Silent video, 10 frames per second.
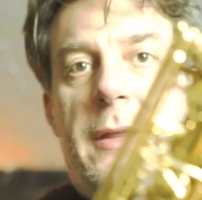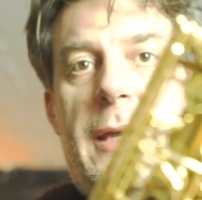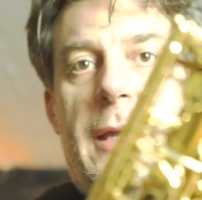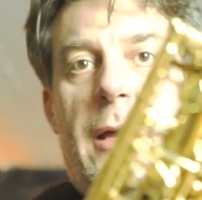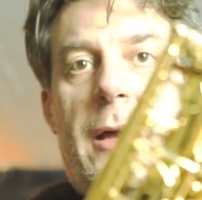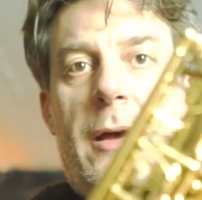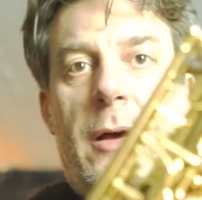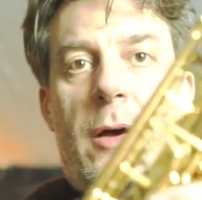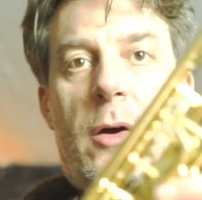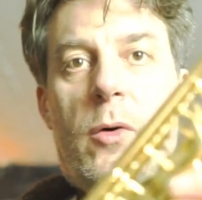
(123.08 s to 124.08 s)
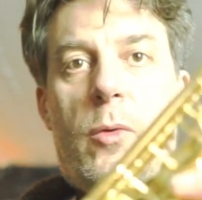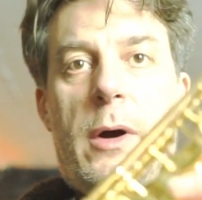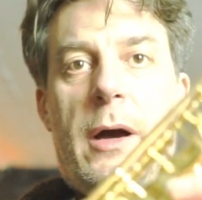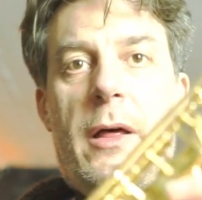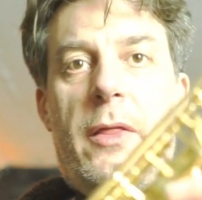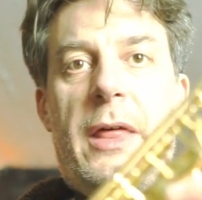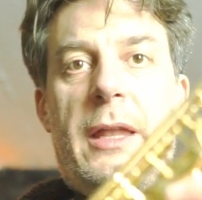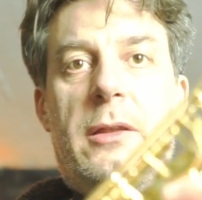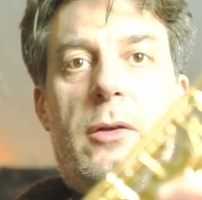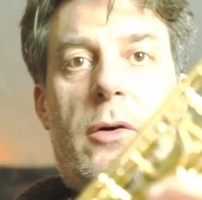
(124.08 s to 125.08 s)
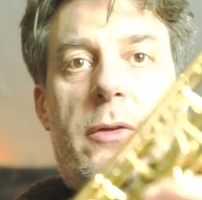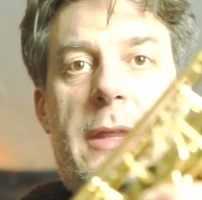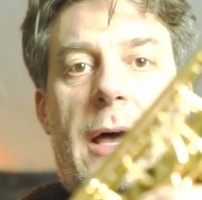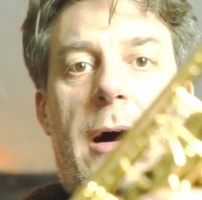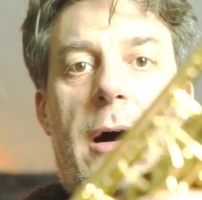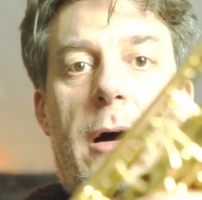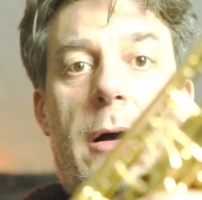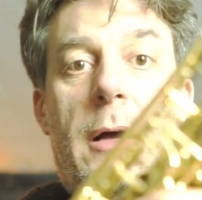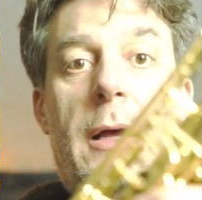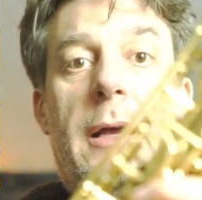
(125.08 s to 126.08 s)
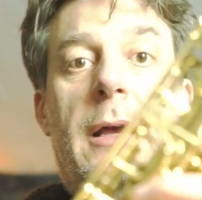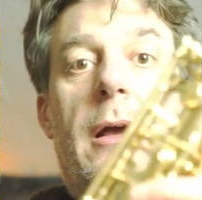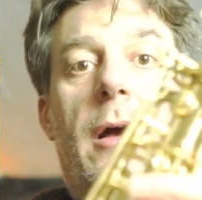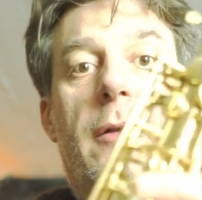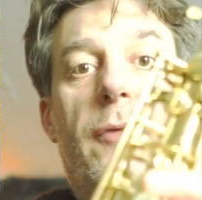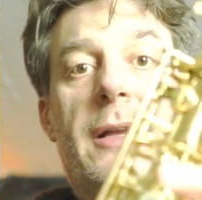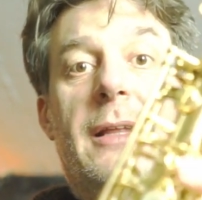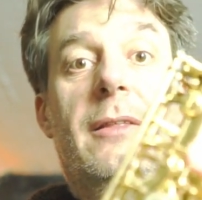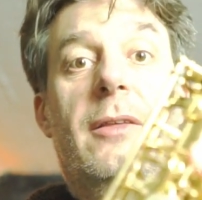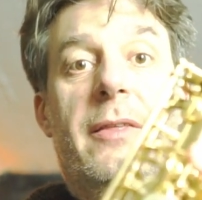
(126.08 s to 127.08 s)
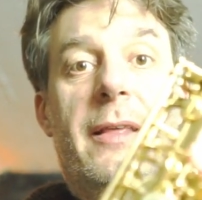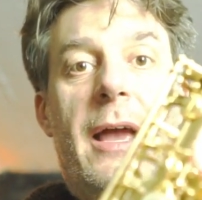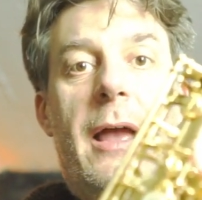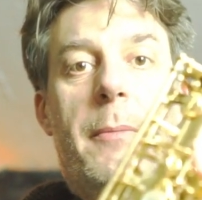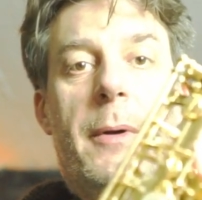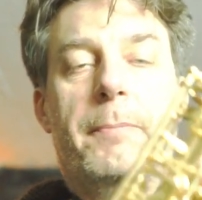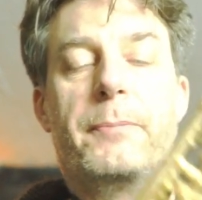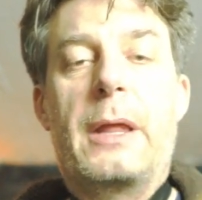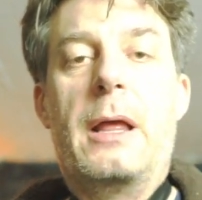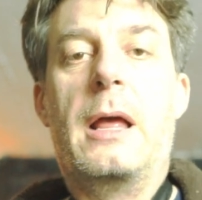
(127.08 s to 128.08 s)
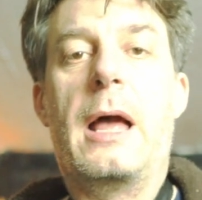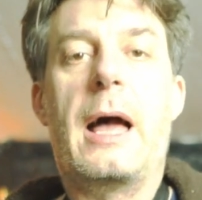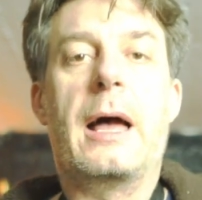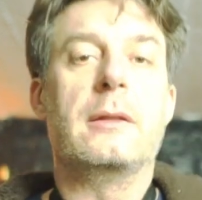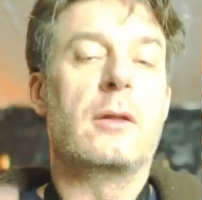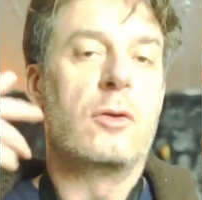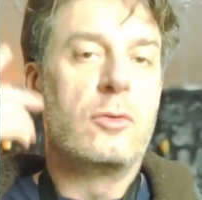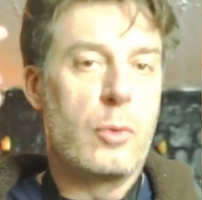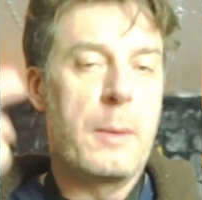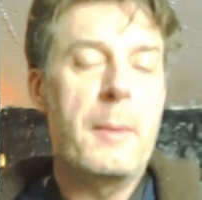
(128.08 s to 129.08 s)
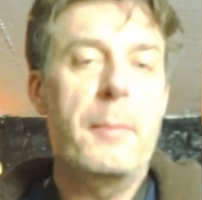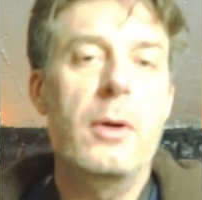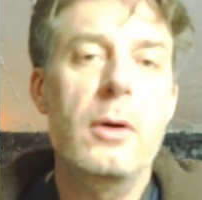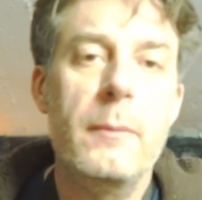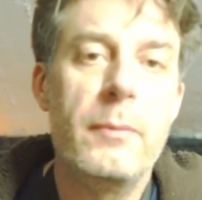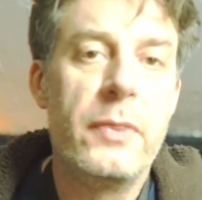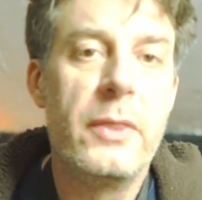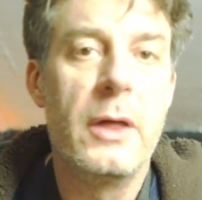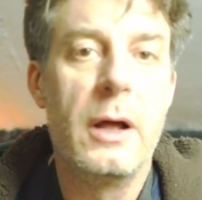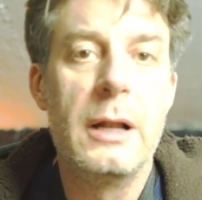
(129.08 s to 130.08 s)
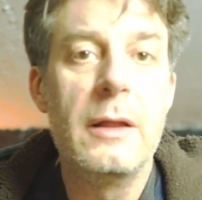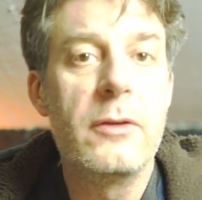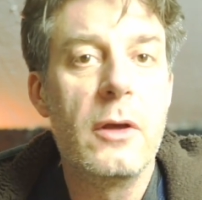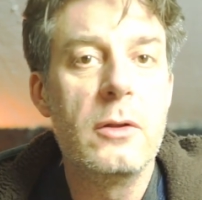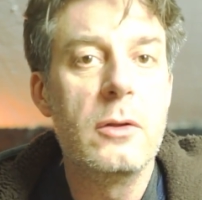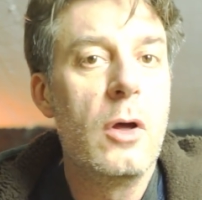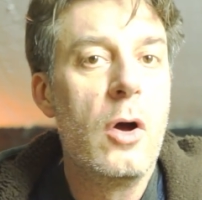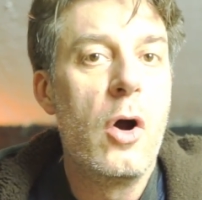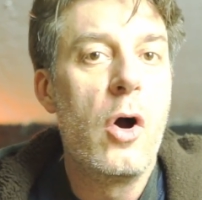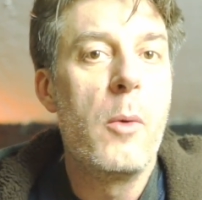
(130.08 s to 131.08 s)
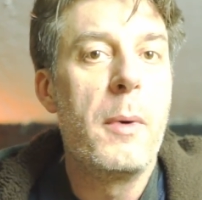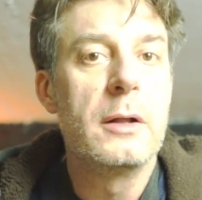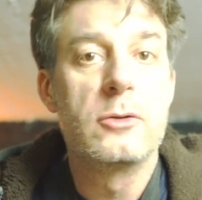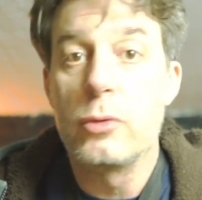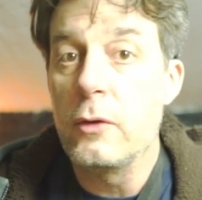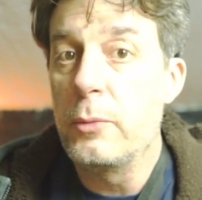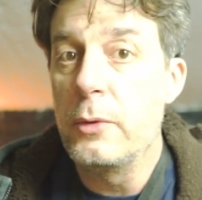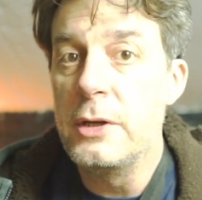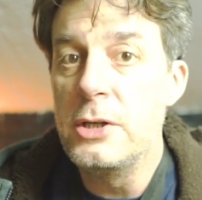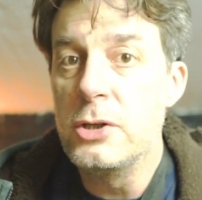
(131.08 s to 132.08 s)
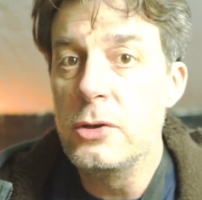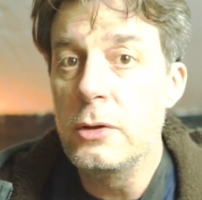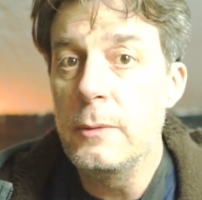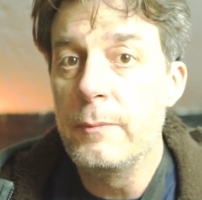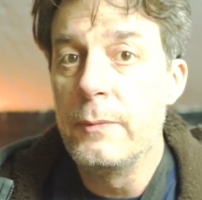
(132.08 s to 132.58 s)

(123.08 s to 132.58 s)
see where that note are. In fact, it's the same. And you remember the lesson about transposition?